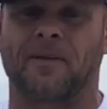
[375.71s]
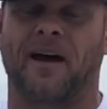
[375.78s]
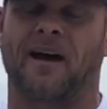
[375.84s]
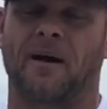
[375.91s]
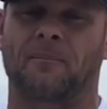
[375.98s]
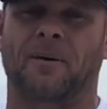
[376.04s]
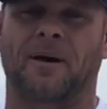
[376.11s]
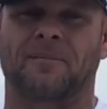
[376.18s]

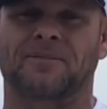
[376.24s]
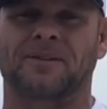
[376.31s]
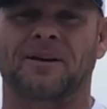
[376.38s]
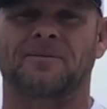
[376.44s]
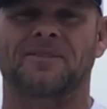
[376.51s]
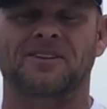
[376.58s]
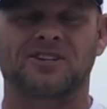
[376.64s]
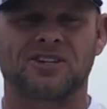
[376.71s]
I'm pumped
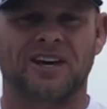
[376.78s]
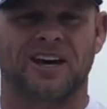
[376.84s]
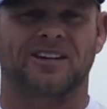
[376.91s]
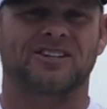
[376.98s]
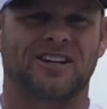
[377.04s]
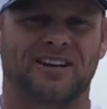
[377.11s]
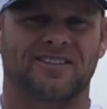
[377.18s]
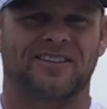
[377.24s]
up that you got a
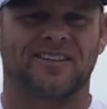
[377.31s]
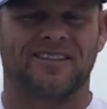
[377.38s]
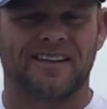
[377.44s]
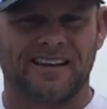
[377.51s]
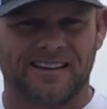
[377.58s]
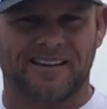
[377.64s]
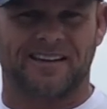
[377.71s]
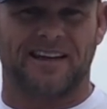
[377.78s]
chance to
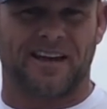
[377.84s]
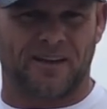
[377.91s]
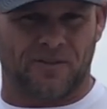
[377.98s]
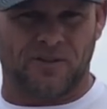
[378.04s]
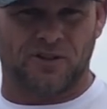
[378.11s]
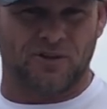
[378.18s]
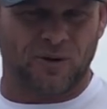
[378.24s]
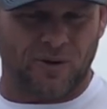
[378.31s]
see it today on
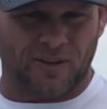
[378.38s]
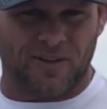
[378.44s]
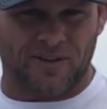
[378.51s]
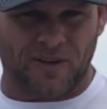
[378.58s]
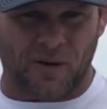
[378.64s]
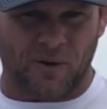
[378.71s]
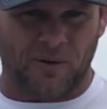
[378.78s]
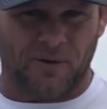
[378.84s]
the Chew on This
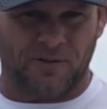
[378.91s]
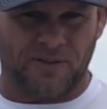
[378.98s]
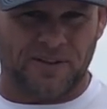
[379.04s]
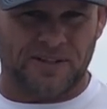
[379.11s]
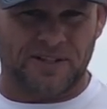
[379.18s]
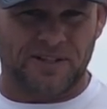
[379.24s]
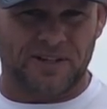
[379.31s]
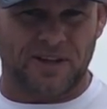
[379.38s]
Saltwater
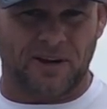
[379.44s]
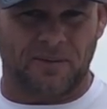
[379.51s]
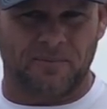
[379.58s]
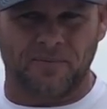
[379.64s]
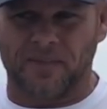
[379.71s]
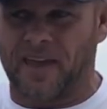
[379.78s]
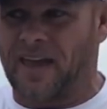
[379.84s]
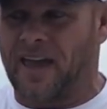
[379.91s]
Fishing Show,
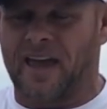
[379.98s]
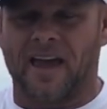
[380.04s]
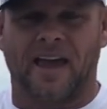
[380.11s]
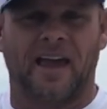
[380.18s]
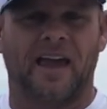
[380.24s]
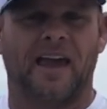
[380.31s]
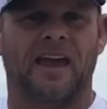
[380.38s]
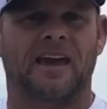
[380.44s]

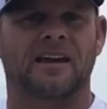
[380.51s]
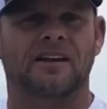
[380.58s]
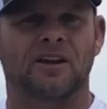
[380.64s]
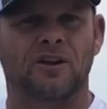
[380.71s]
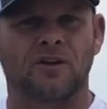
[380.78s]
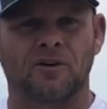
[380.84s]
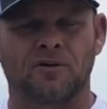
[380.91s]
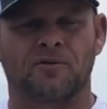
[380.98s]
and
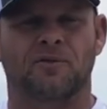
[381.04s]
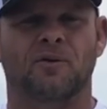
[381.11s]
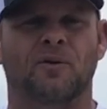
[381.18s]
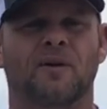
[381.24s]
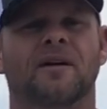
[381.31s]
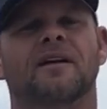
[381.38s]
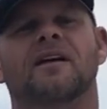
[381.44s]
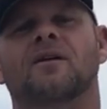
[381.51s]
look for it.